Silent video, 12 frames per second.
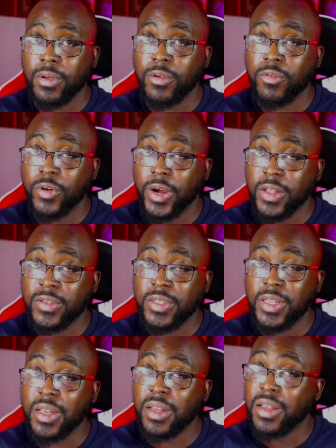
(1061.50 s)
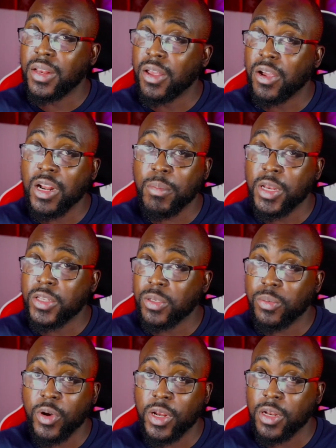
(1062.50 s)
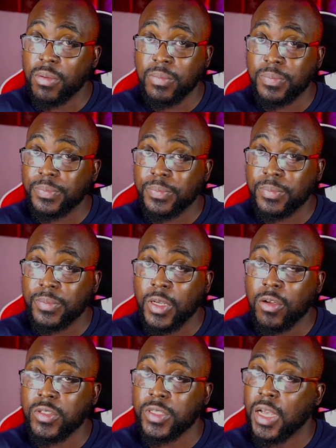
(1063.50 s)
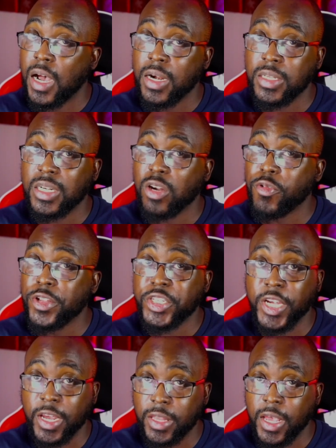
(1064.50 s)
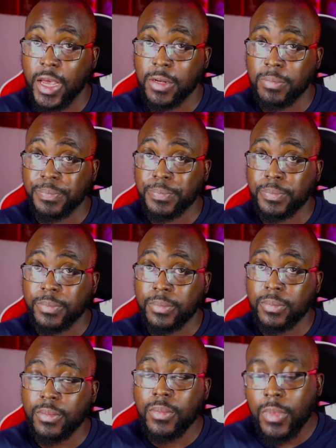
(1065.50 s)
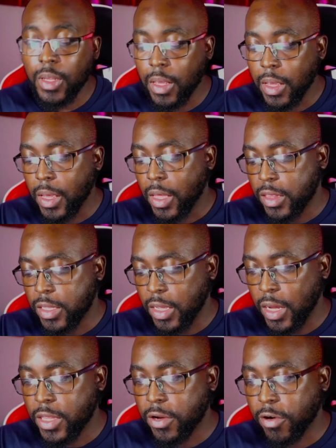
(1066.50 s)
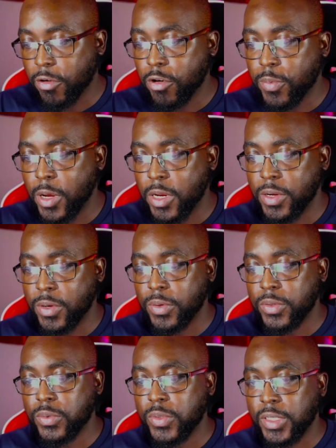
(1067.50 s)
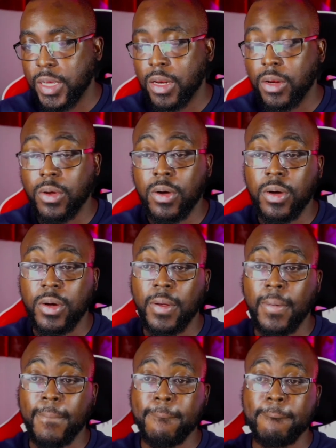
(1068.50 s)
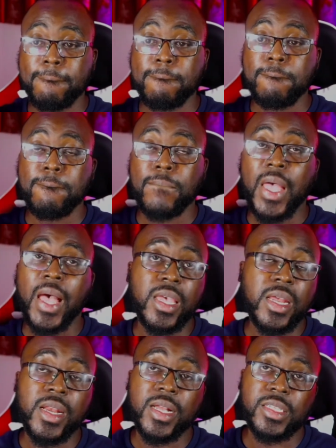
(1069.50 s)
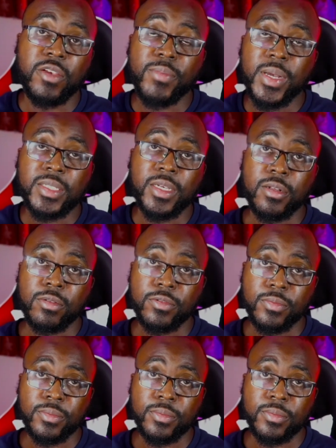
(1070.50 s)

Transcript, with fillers: Friends, they're going to be disappointed because God is going to reject that. The other group are those who say, Lord, I cannot save myself.